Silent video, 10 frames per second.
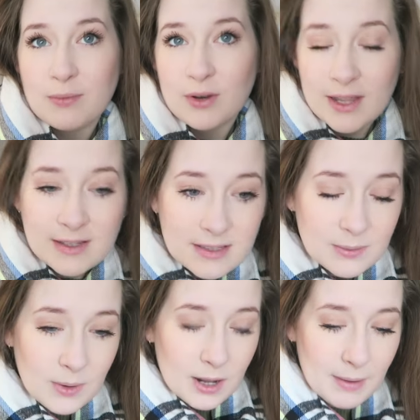to be
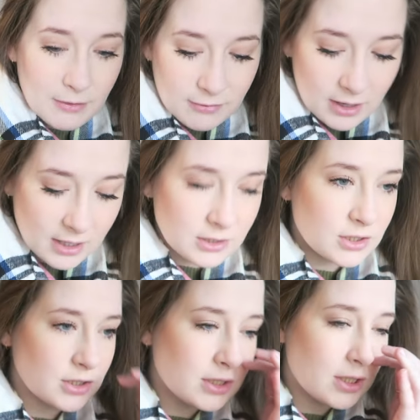honest, while I'm out for
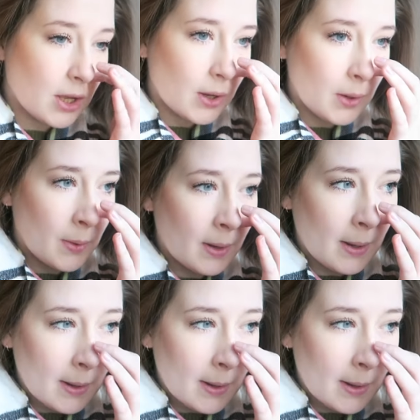lunch. So,